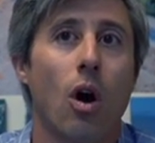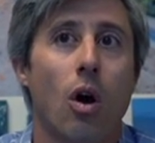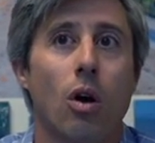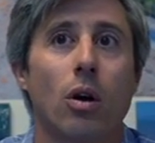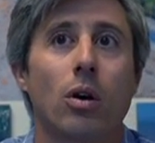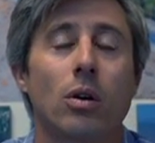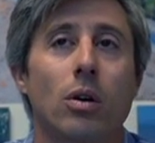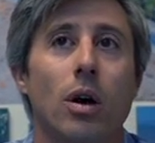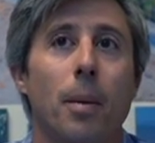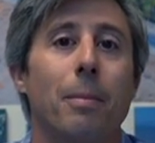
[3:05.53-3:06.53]
are
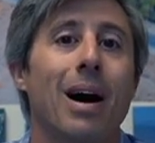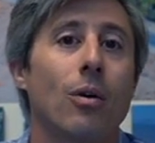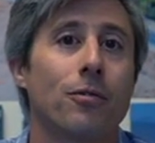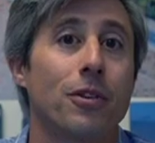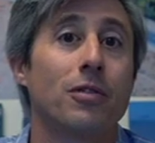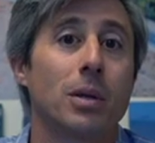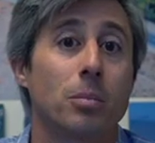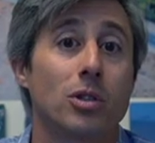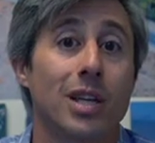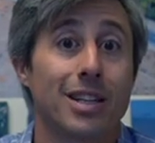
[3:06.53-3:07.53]
about
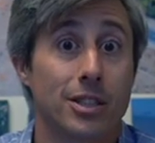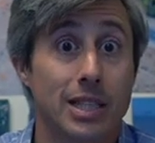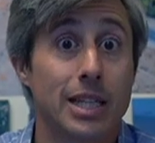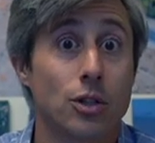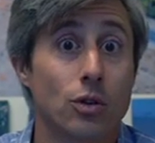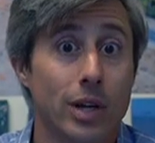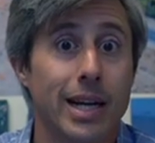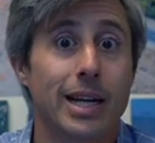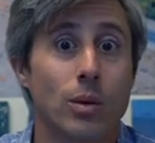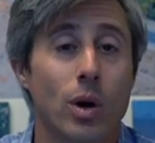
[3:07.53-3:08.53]
50% senior
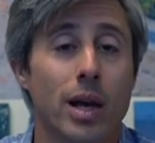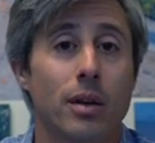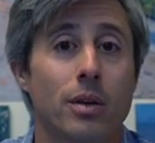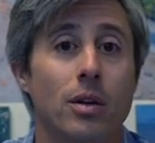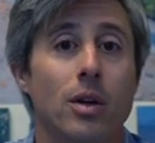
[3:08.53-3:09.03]
anyway.